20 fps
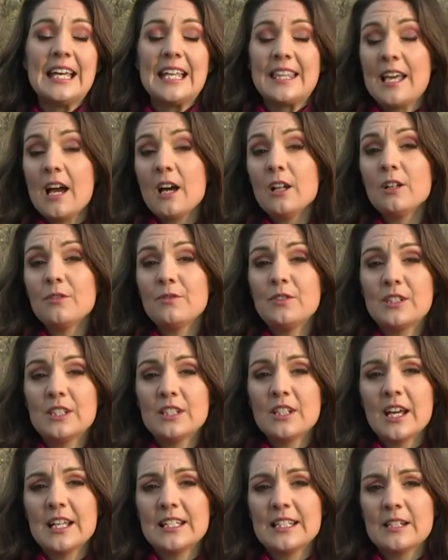The outlook for
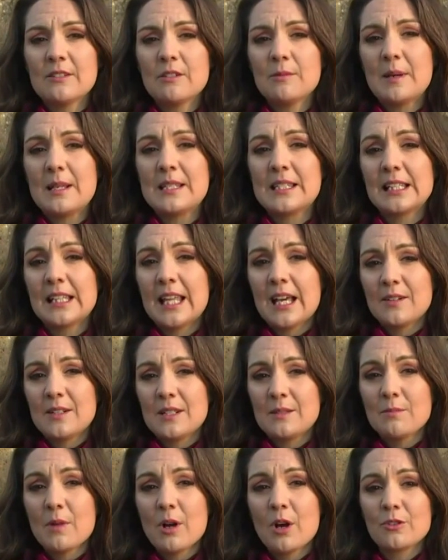tonight remains
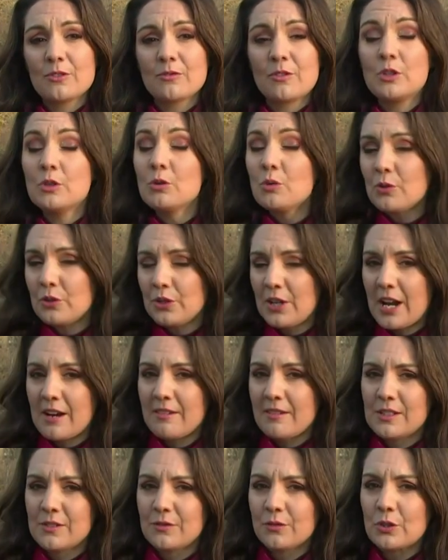cloudy and mild for northern
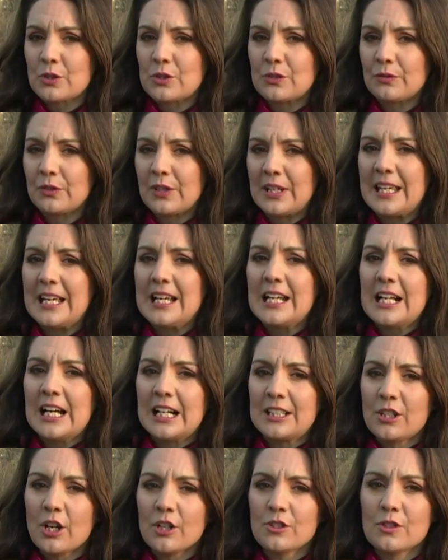areas, frost-free.
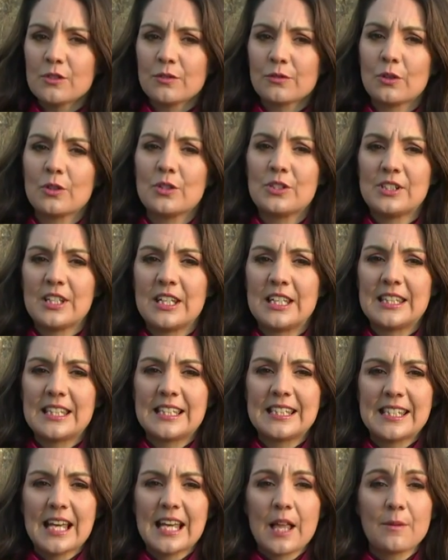A touch of frost in the
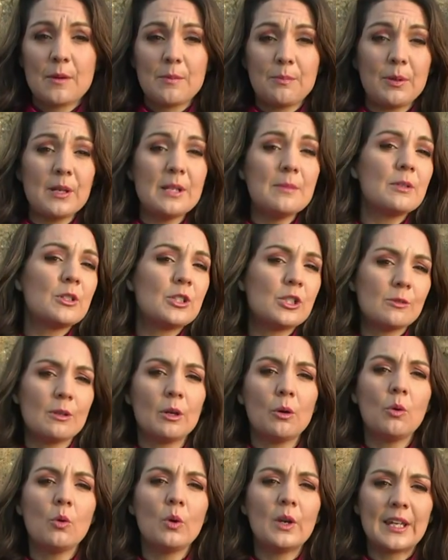south. We pretty much do it
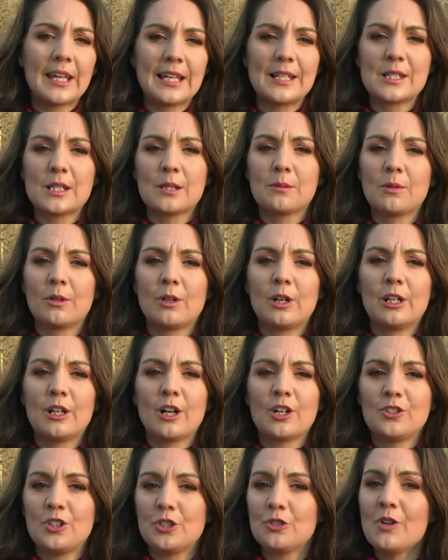all again tomorrow,
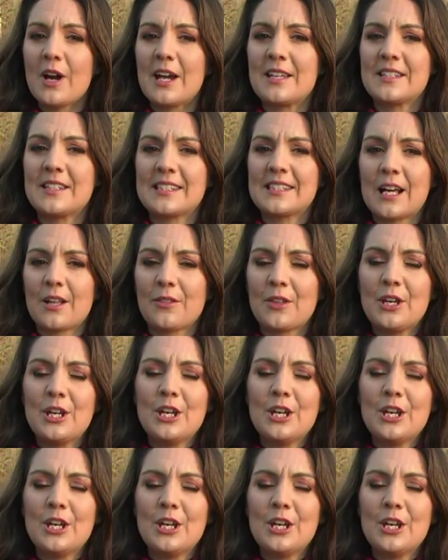largely dry in the south,